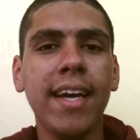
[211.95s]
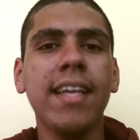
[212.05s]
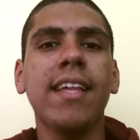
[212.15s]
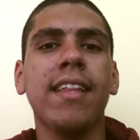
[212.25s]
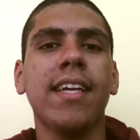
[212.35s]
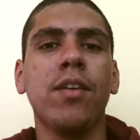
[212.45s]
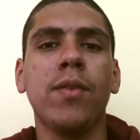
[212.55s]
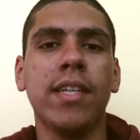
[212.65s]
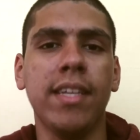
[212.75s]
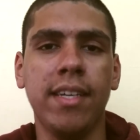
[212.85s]
anything
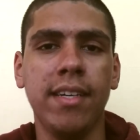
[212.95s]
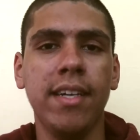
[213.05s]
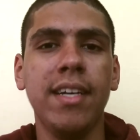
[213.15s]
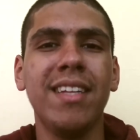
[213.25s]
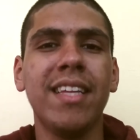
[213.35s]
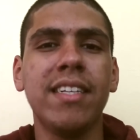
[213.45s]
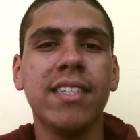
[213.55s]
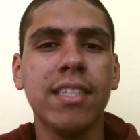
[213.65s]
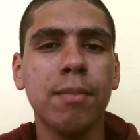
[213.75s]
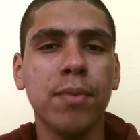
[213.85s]
really, that
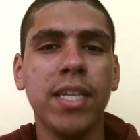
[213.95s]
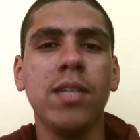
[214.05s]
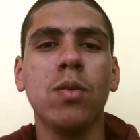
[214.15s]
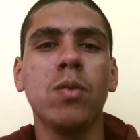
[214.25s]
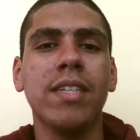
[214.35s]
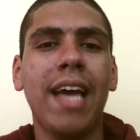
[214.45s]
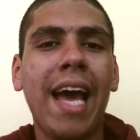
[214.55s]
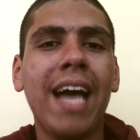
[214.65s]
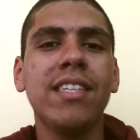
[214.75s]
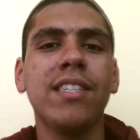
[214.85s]
just plain old
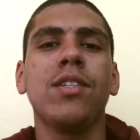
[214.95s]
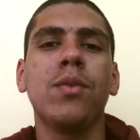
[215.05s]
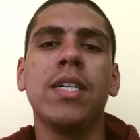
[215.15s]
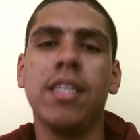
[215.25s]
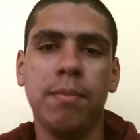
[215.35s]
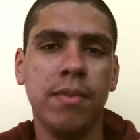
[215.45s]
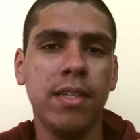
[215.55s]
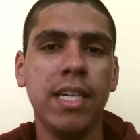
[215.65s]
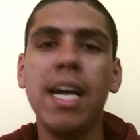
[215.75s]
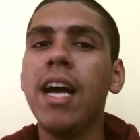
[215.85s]
catches your rhythm,
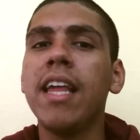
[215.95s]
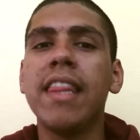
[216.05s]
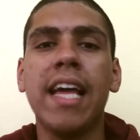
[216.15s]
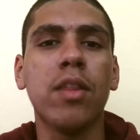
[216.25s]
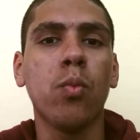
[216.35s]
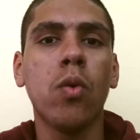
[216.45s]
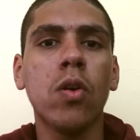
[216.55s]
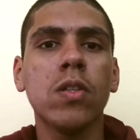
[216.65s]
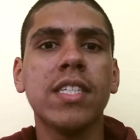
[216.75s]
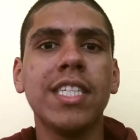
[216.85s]
that the
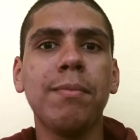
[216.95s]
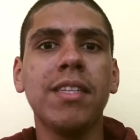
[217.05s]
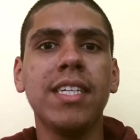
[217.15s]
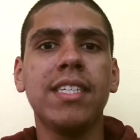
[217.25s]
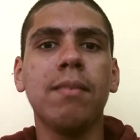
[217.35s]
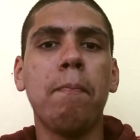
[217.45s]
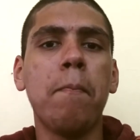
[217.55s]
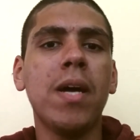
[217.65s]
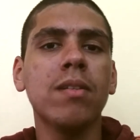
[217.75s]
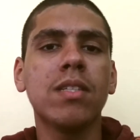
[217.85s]
world seemingly
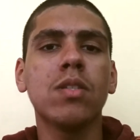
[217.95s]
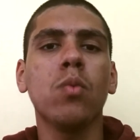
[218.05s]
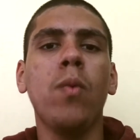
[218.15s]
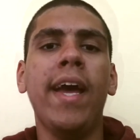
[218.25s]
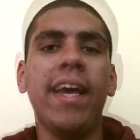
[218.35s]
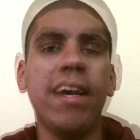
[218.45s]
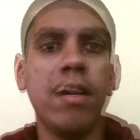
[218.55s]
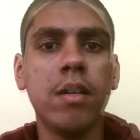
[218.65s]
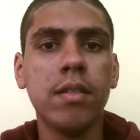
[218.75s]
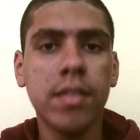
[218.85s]
melts away.
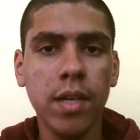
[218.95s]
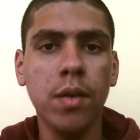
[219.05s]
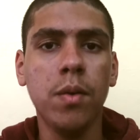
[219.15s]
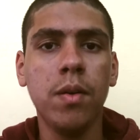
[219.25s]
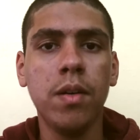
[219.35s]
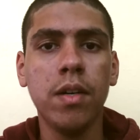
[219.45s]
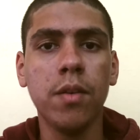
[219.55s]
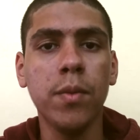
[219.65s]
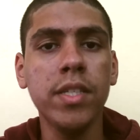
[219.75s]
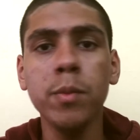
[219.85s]
So,
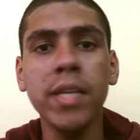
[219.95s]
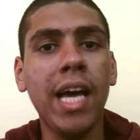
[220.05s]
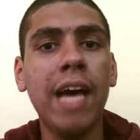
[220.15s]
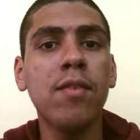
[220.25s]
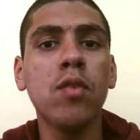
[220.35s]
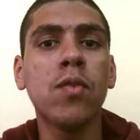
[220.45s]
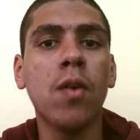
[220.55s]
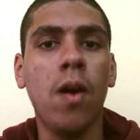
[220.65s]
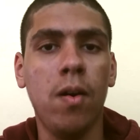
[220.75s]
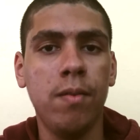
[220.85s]
what do we have
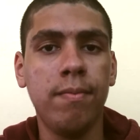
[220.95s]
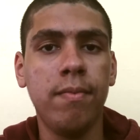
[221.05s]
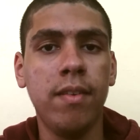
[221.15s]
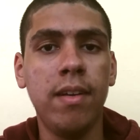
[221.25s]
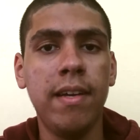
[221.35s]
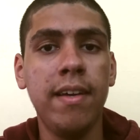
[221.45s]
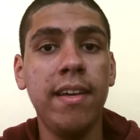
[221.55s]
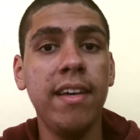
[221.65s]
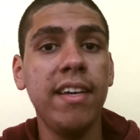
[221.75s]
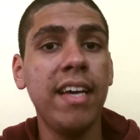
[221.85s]
overall?
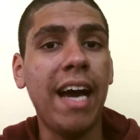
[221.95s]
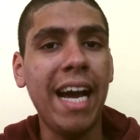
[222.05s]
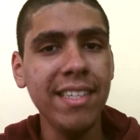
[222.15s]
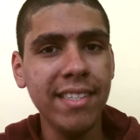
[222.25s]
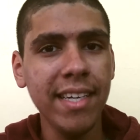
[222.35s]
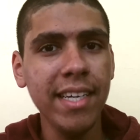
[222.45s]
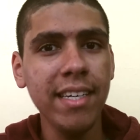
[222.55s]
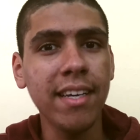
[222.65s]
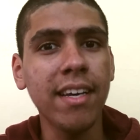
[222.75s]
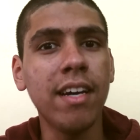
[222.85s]
I'd
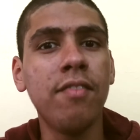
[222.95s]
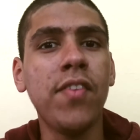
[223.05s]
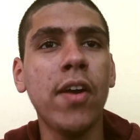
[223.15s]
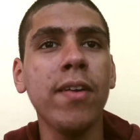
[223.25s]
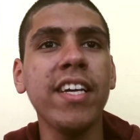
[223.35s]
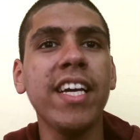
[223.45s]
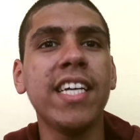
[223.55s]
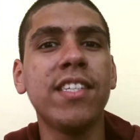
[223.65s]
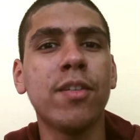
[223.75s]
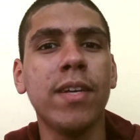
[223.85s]
say a very
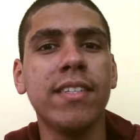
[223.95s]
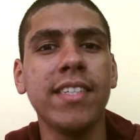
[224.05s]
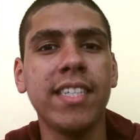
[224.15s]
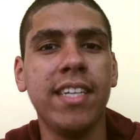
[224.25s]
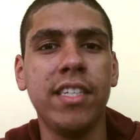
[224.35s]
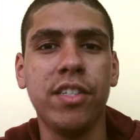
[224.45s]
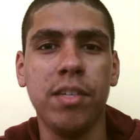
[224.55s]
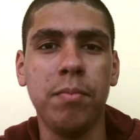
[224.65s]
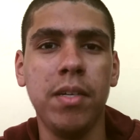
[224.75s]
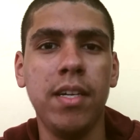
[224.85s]
interesting
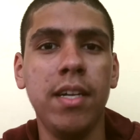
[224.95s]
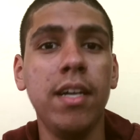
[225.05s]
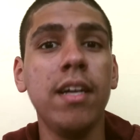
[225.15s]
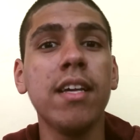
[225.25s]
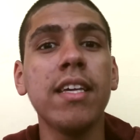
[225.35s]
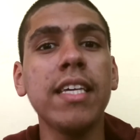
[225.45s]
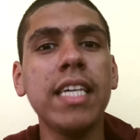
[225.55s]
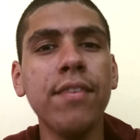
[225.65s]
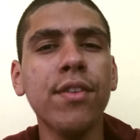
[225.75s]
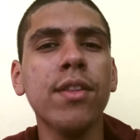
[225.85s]
conundrum.
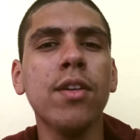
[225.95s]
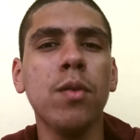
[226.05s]
Even